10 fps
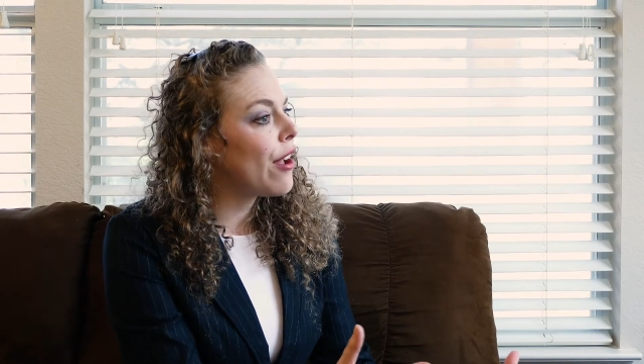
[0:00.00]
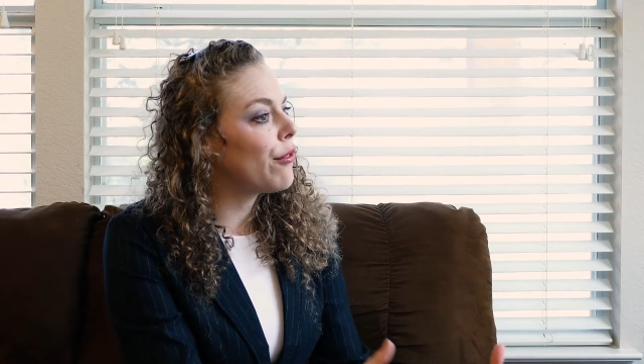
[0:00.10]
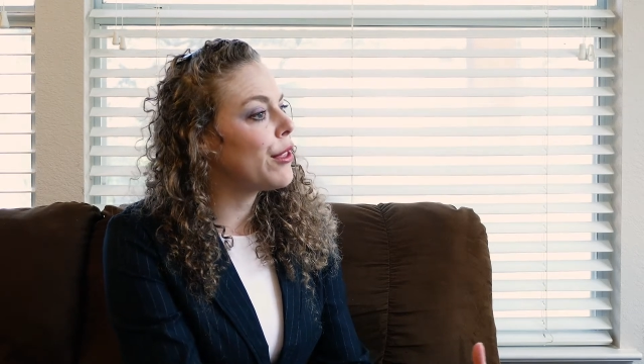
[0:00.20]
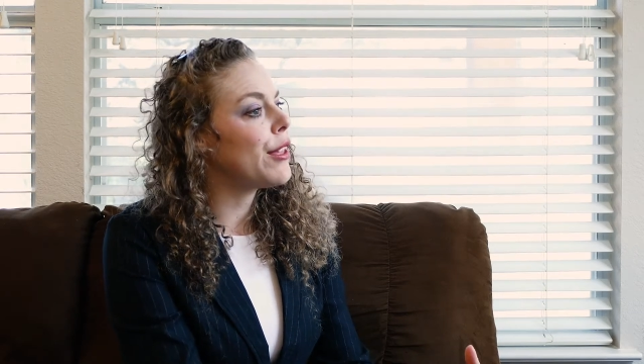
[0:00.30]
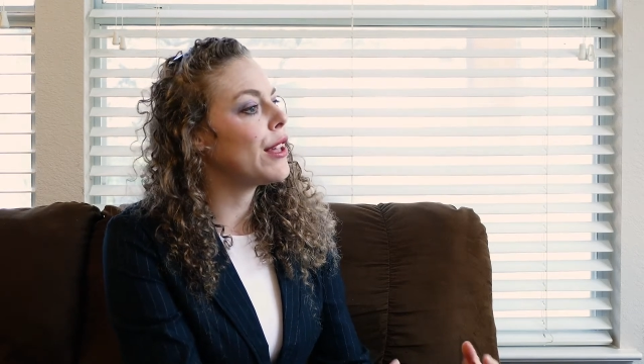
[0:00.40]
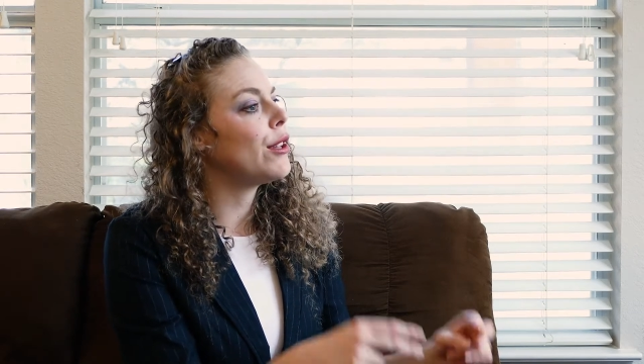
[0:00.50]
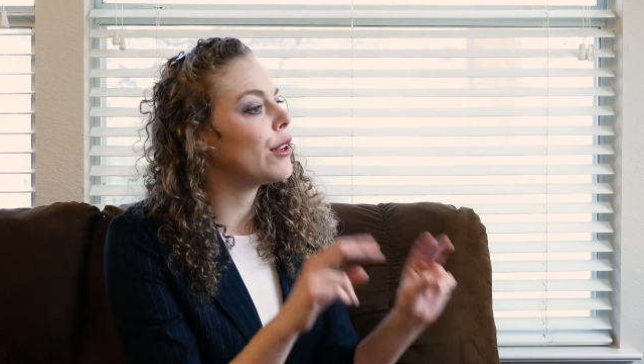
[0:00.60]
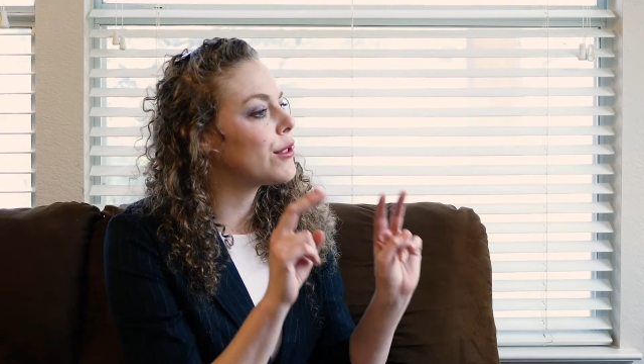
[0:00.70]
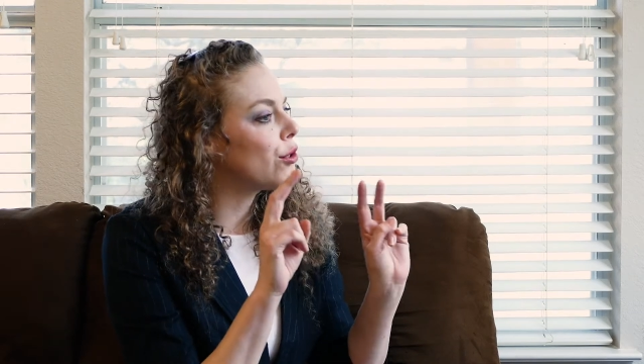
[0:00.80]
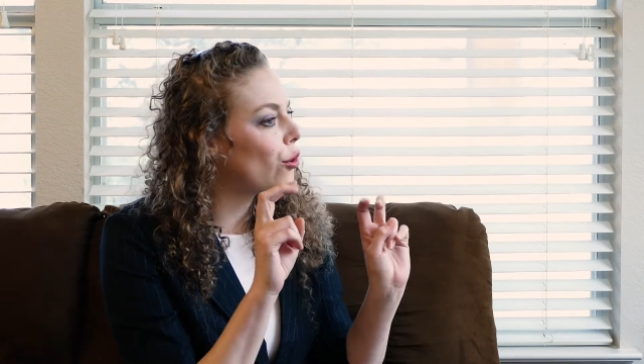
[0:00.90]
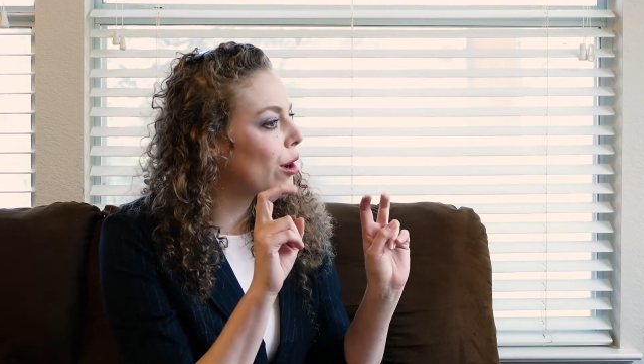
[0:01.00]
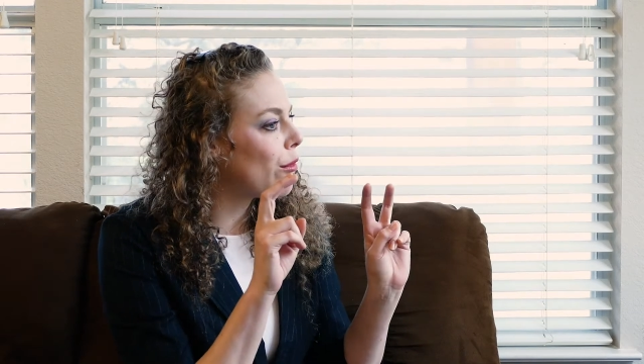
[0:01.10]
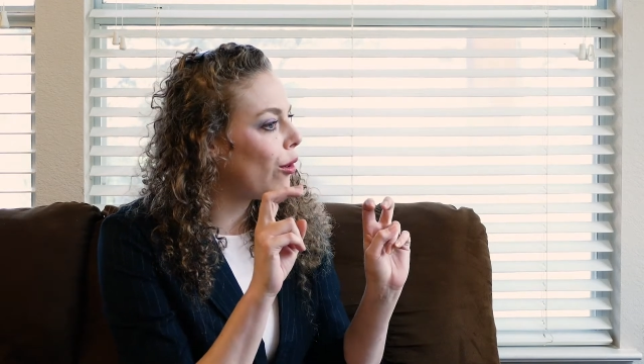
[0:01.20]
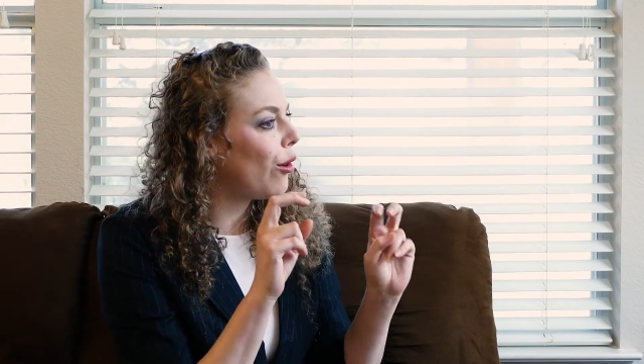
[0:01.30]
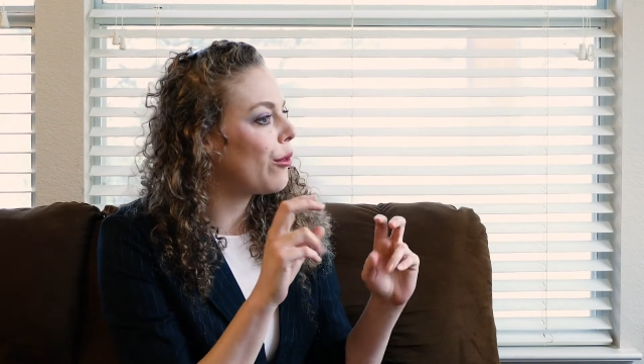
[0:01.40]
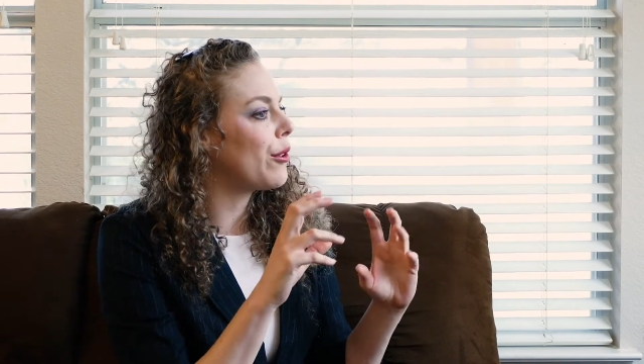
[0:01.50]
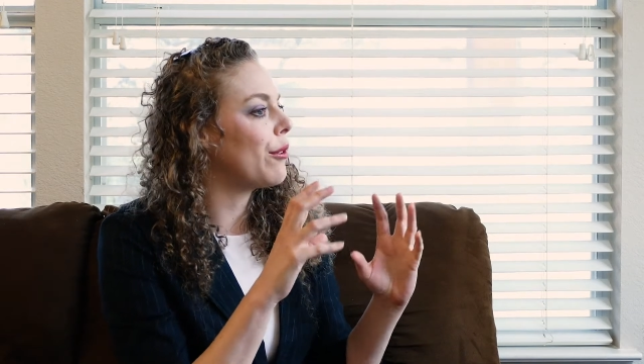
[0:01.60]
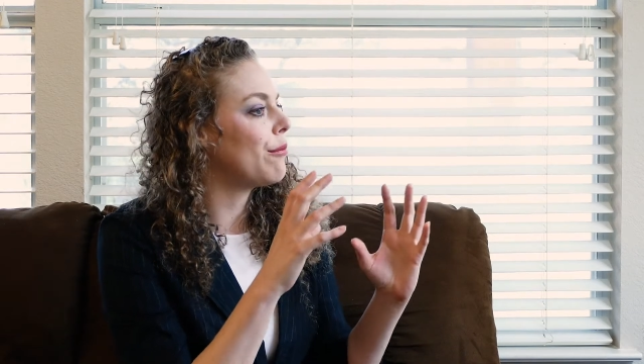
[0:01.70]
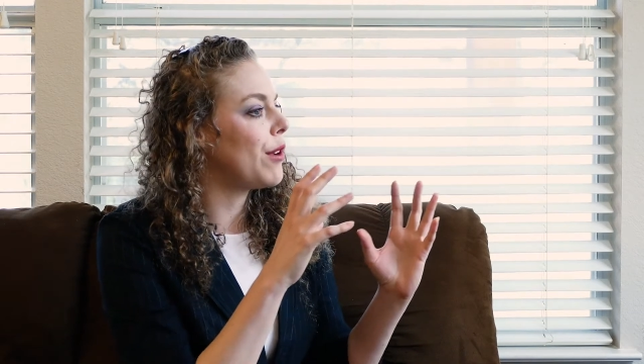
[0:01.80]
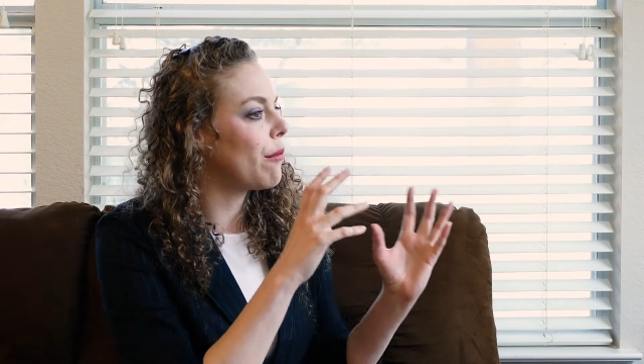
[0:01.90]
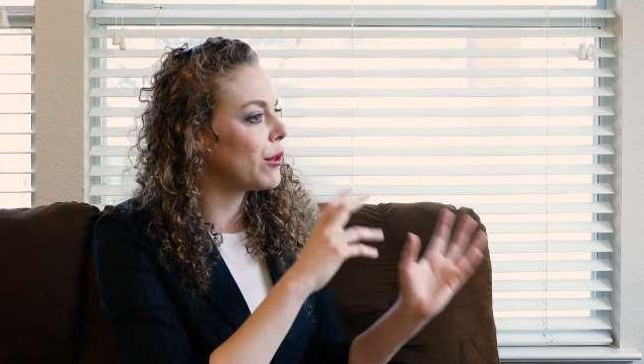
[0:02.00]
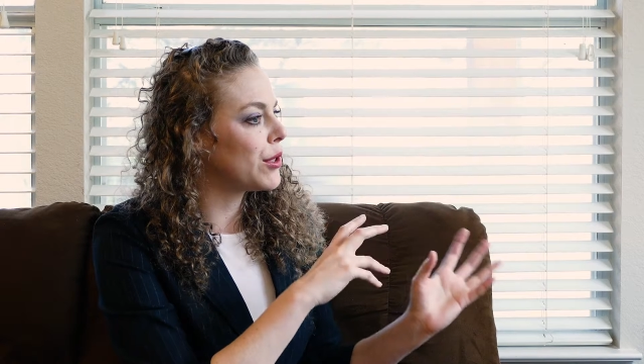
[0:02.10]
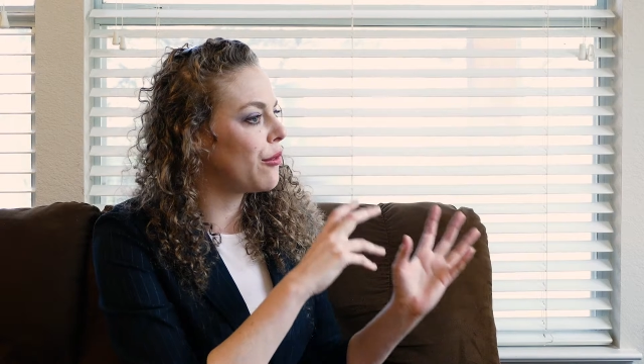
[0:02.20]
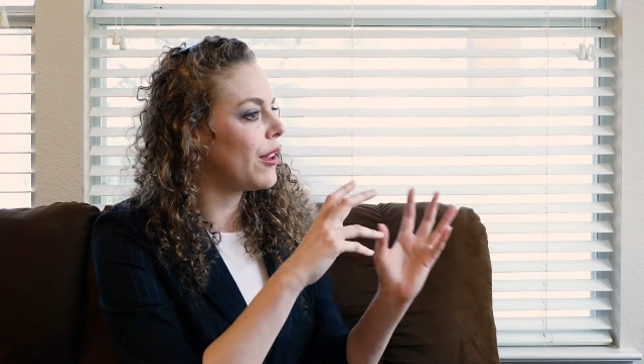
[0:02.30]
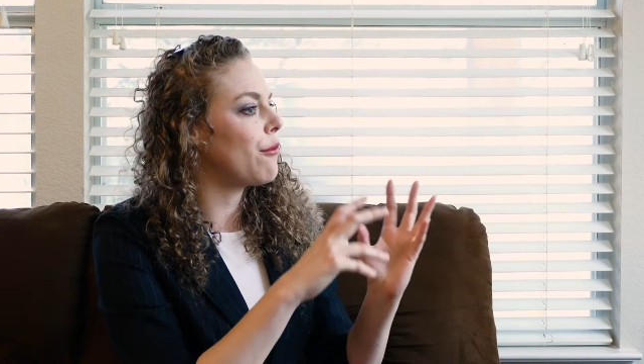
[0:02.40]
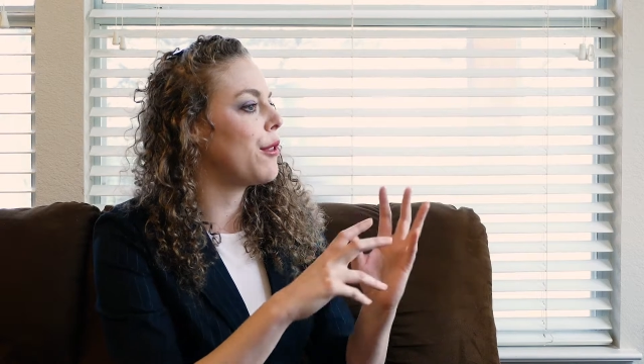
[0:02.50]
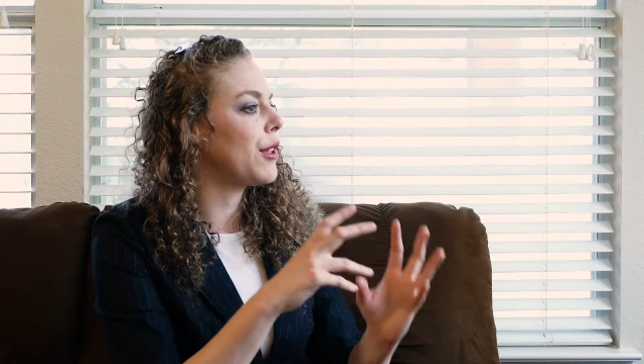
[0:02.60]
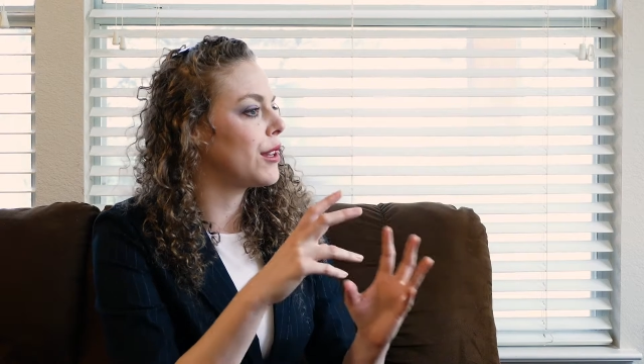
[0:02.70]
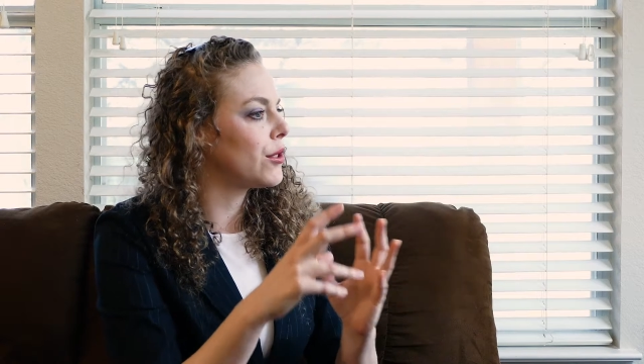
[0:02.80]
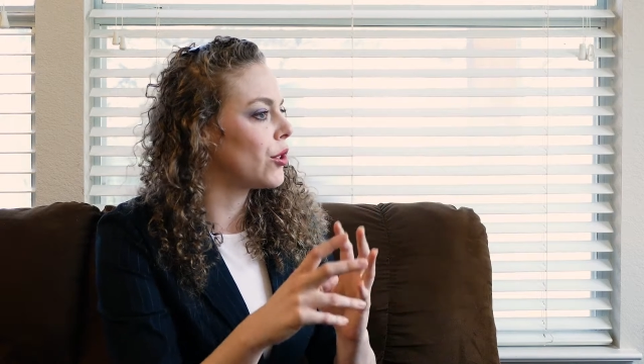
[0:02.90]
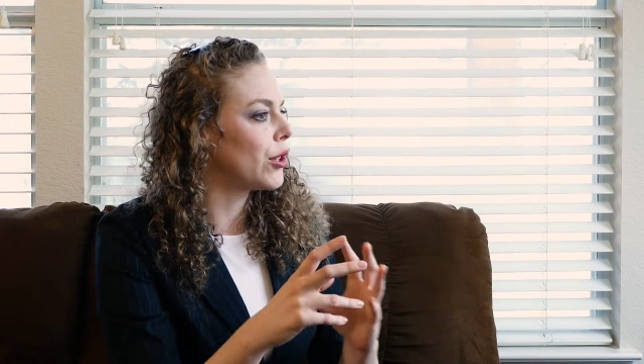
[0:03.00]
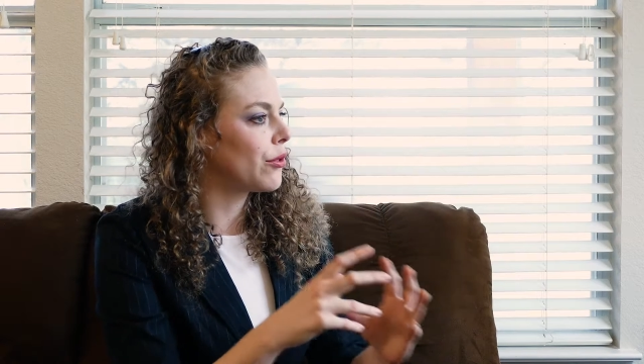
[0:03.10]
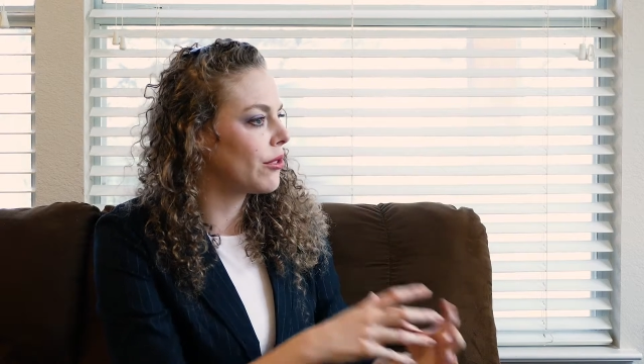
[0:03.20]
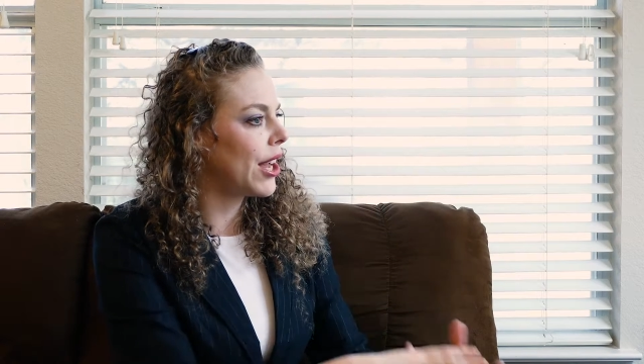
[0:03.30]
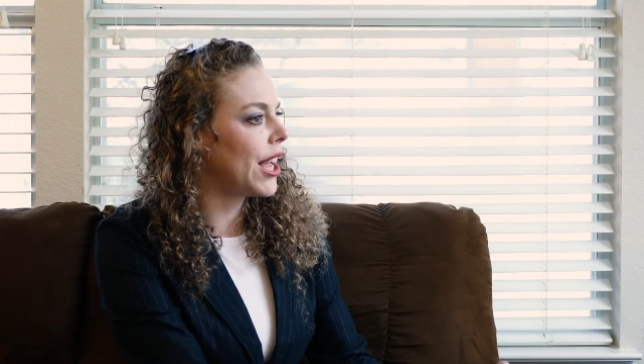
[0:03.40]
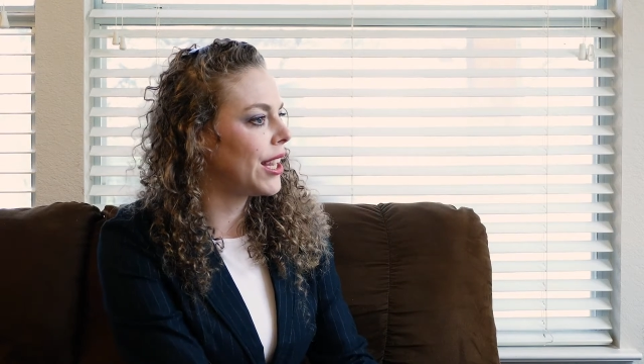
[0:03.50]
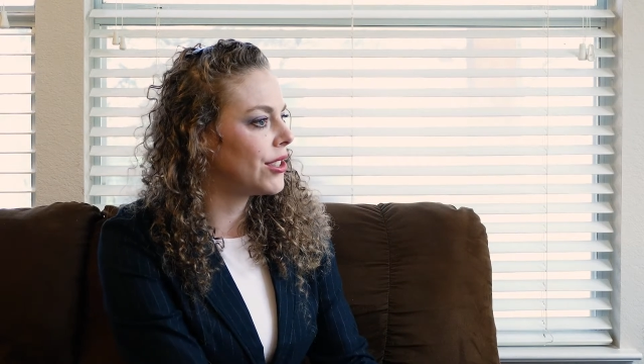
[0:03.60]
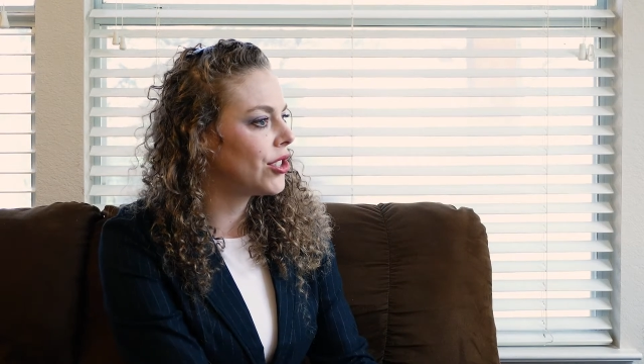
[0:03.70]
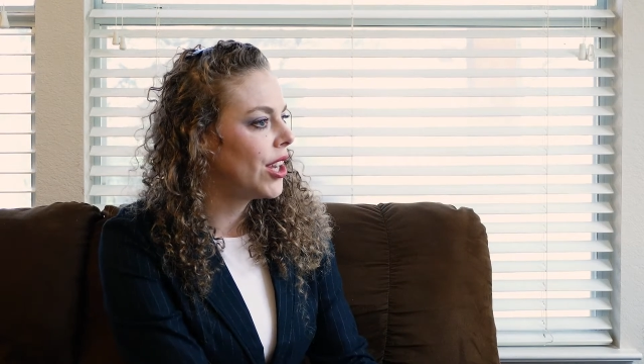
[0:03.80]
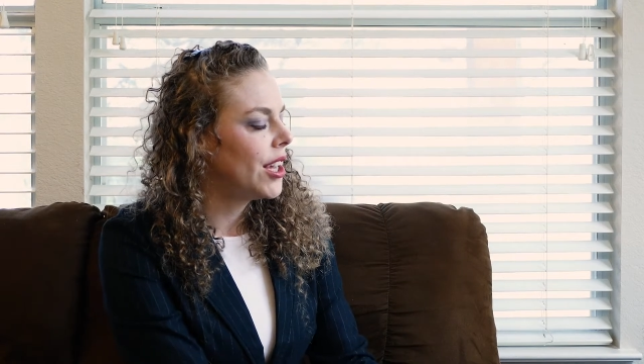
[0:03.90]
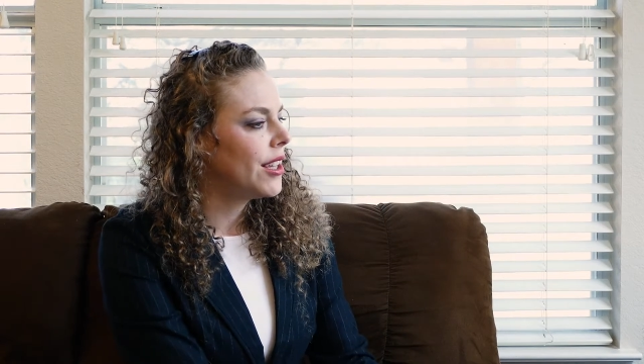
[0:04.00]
everything looks normal, the numbers fit within a certain range,